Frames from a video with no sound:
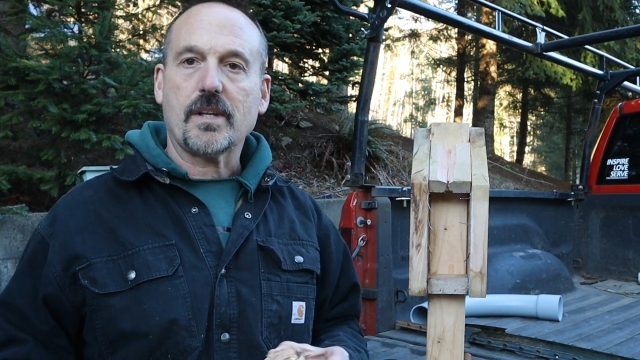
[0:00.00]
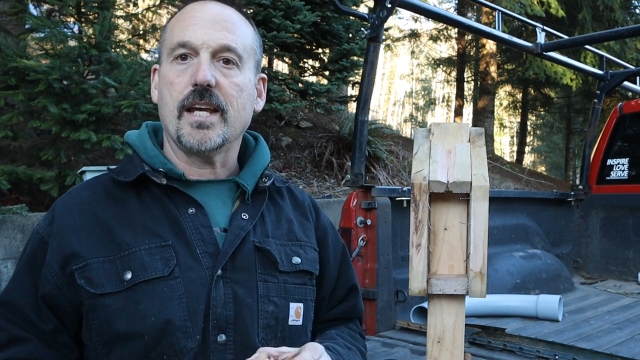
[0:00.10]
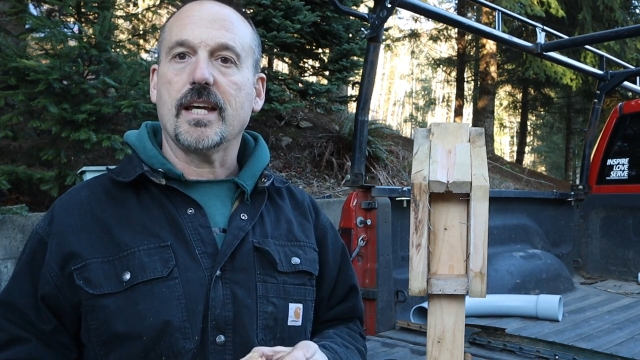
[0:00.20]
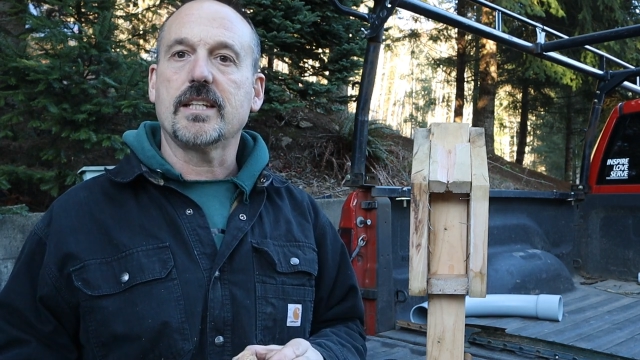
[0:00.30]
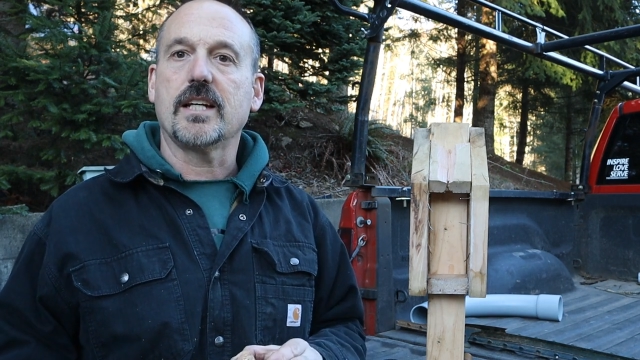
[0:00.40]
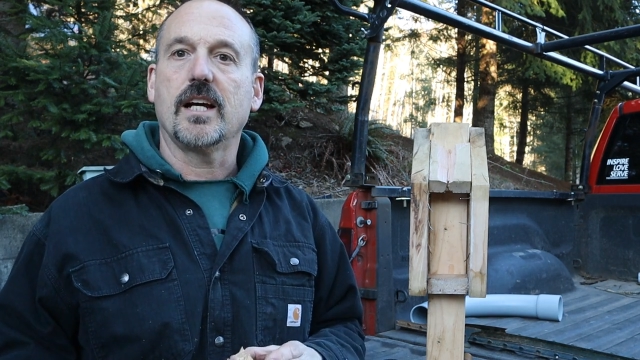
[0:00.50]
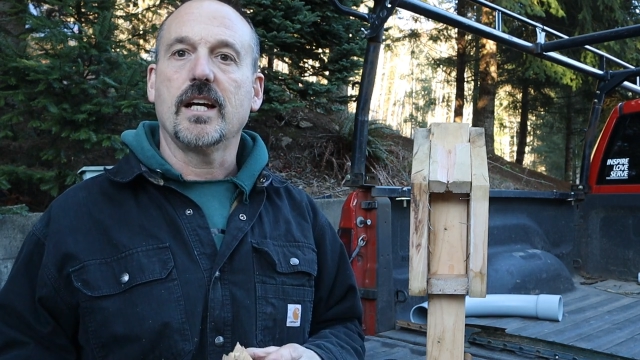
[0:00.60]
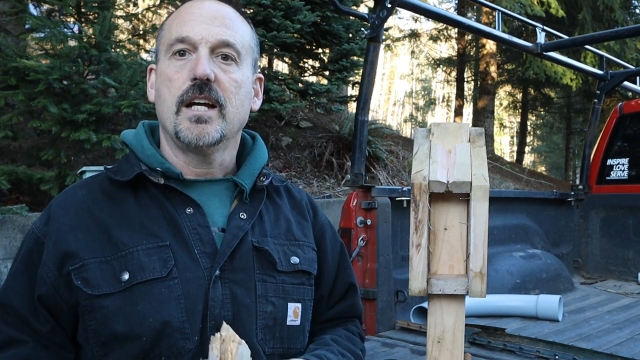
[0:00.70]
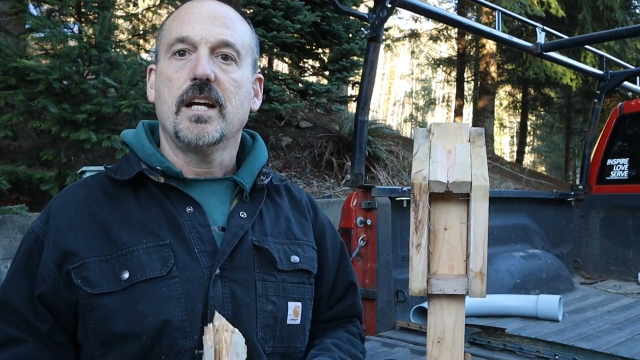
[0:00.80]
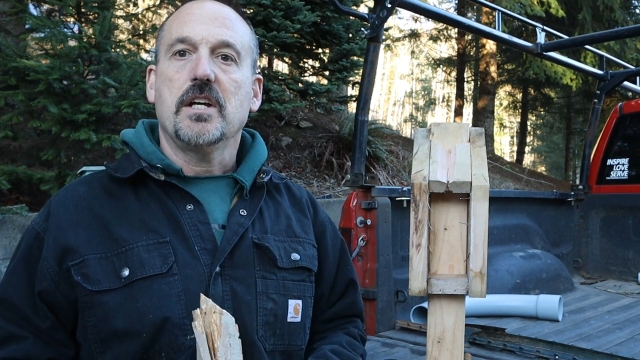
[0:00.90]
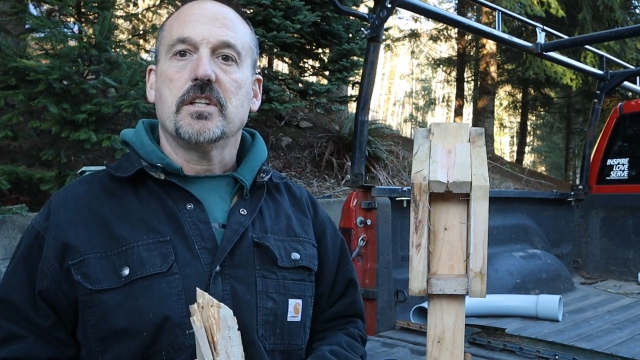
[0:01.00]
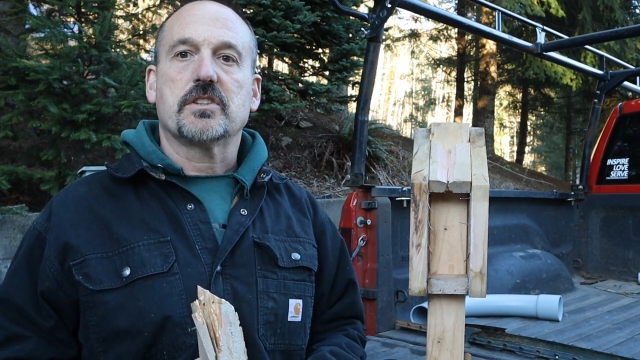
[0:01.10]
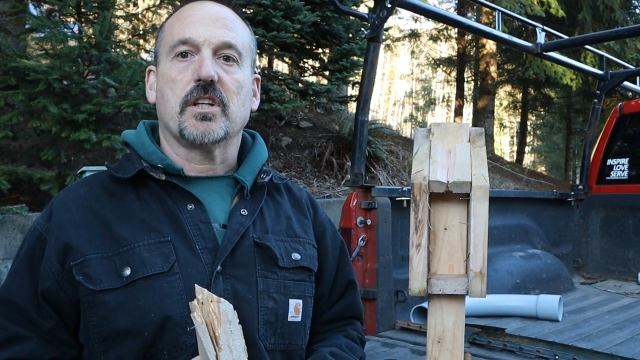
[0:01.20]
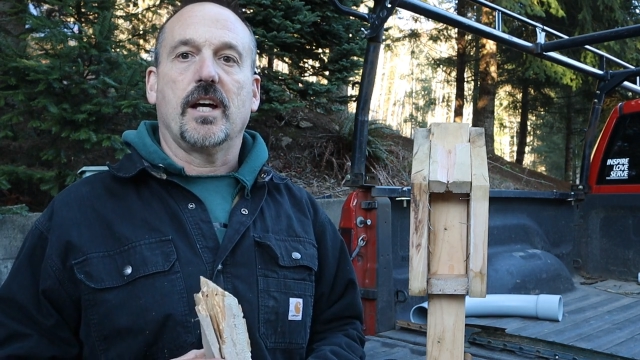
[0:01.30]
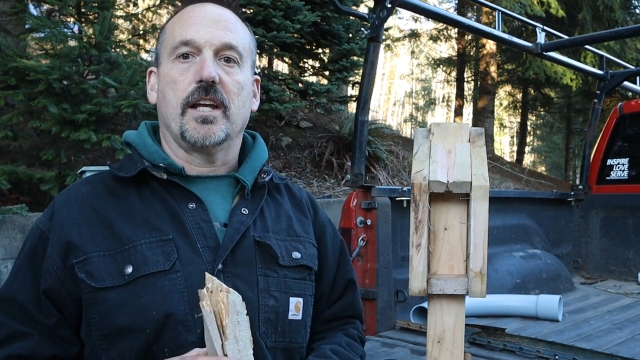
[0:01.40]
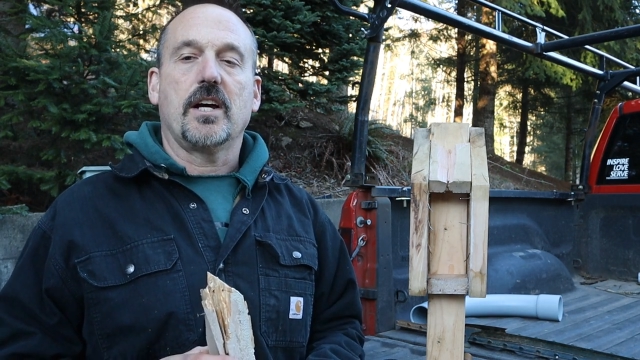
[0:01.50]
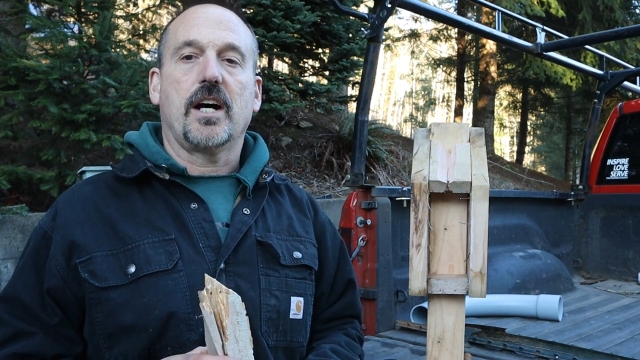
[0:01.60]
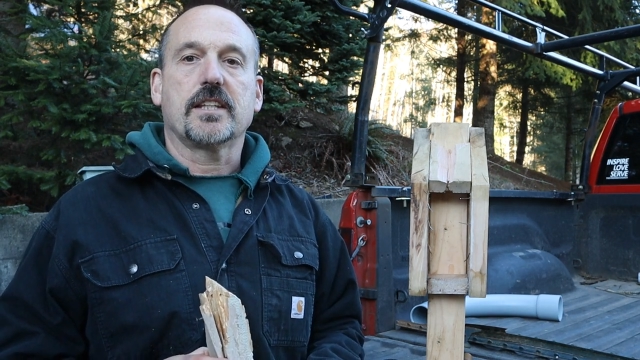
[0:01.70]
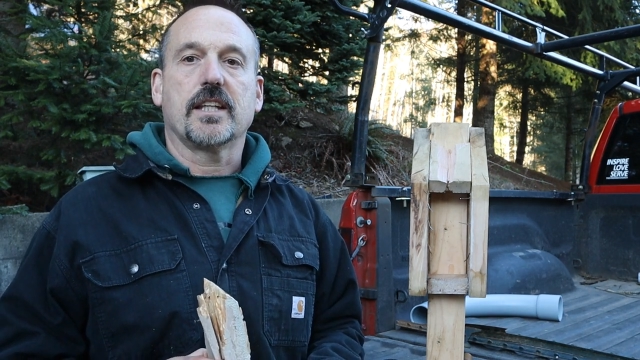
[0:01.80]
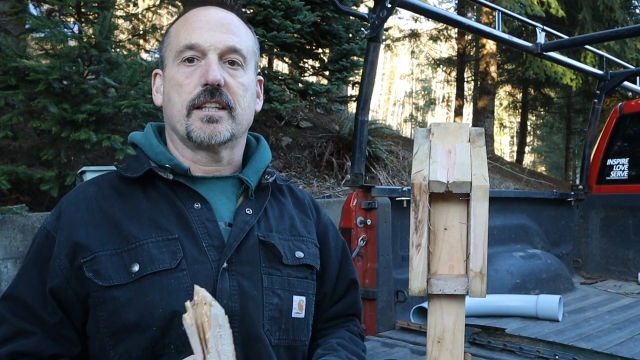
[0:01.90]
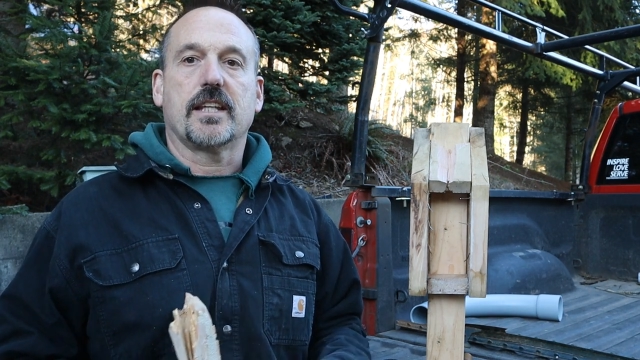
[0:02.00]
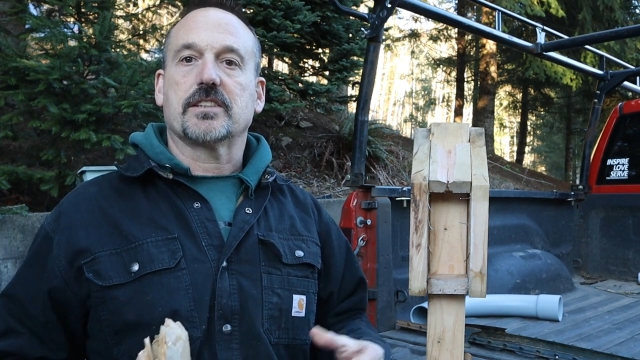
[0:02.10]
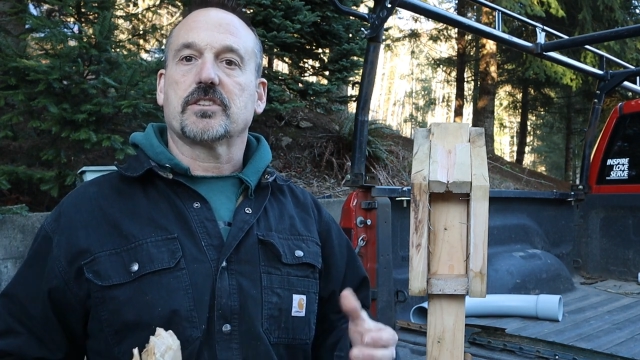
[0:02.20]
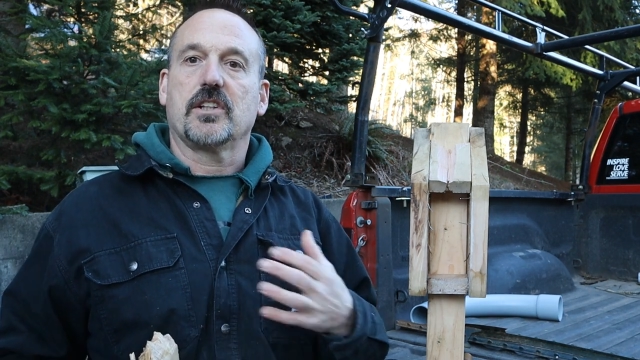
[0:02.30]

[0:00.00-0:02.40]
And so not that that's